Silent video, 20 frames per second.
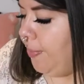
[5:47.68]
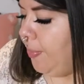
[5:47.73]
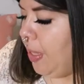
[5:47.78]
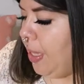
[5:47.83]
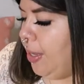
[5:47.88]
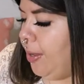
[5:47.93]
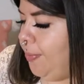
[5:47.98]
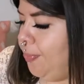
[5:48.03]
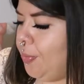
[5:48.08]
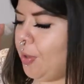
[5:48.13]

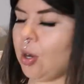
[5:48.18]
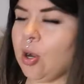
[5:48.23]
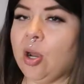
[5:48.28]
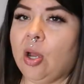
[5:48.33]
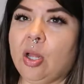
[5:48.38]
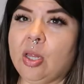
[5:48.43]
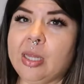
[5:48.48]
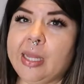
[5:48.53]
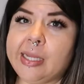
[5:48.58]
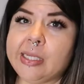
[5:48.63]
Um, they're
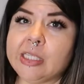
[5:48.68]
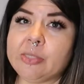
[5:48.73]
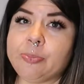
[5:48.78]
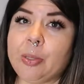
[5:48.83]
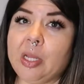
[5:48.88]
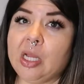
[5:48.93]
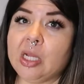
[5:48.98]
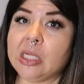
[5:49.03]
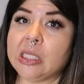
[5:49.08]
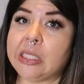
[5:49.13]
all like
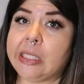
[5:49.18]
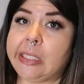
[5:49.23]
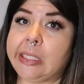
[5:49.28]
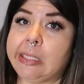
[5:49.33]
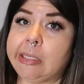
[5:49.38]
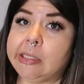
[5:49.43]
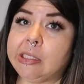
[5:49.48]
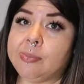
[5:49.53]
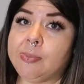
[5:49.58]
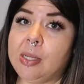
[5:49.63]
spot
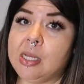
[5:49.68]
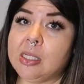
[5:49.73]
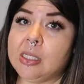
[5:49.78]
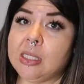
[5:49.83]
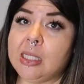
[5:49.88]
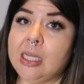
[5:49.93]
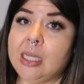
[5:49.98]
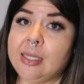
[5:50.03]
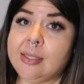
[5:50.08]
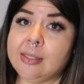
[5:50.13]
clean, spot
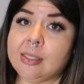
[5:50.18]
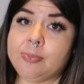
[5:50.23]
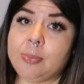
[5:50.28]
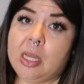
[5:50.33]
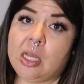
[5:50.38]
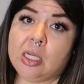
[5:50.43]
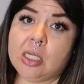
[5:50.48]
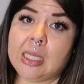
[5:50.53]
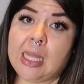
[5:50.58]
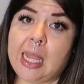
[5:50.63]
clean,
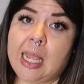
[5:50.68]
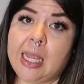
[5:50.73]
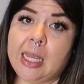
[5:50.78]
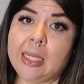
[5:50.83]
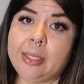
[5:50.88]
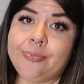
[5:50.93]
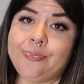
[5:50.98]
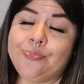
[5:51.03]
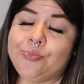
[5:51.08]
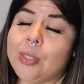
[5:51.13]
spot
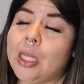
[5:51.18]
clean.